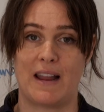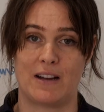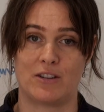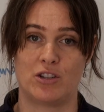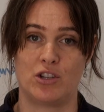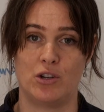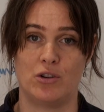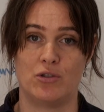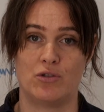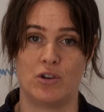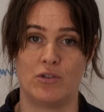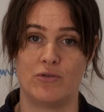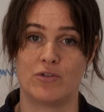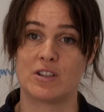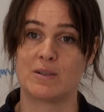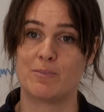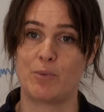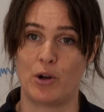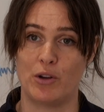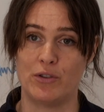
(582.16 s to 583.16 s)
how children
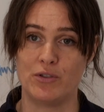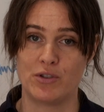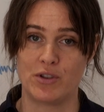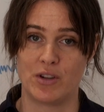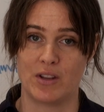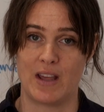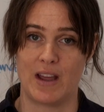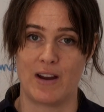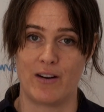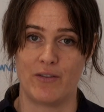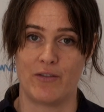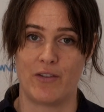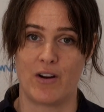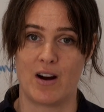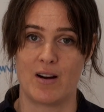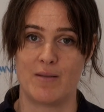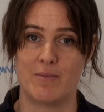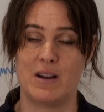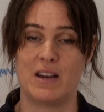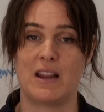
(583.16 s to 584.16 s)
respond to their
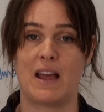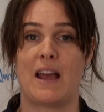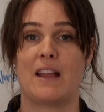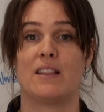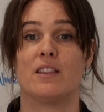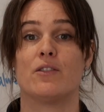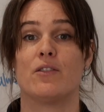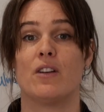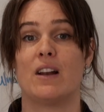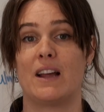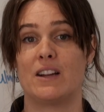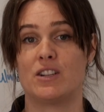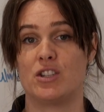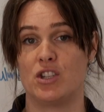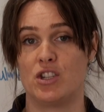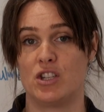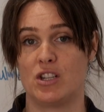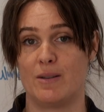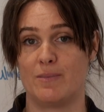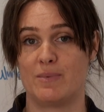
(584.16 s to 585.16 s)
environment and the
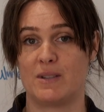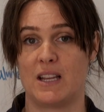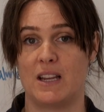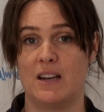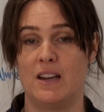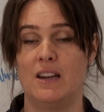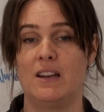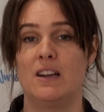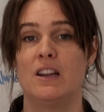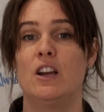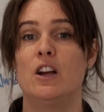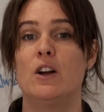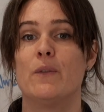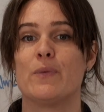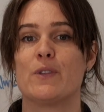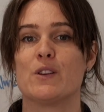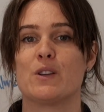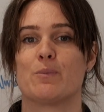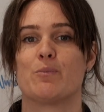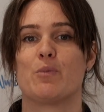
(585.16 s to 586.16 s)
relationships in it,
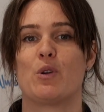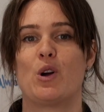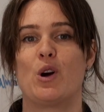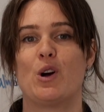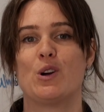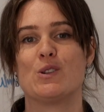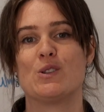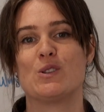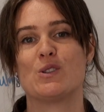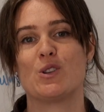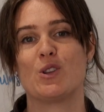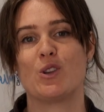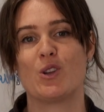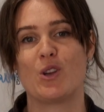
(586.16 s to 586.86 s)
that because